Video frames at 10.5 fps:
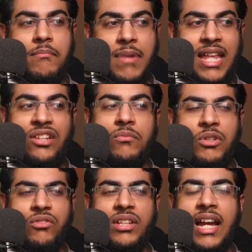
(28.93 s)

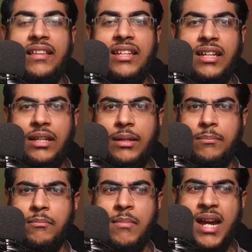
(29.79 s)
menu music. I think
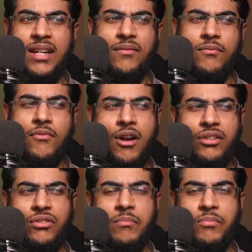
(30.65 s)
he might
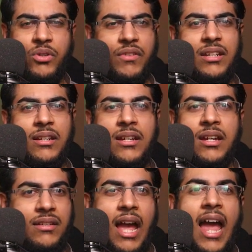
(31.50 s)
want to improve it,
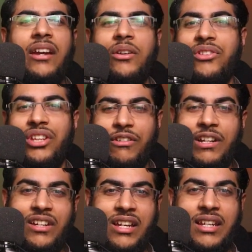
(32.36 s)
but I
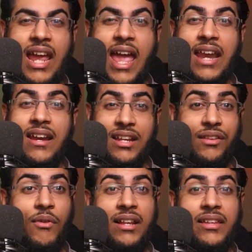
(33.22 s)
consider it done and it
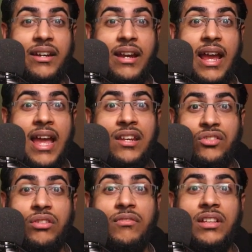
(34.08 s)
is right there
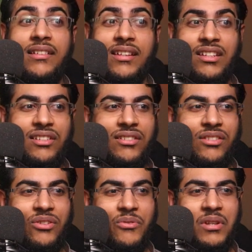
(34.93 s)
and you will listen it
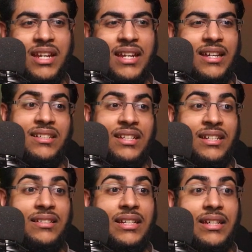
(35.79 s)
soon. I
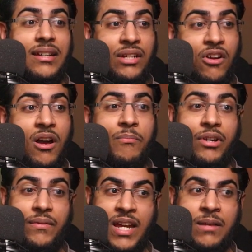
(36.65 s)
did
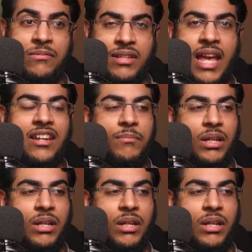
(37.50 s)
BCom prefabs,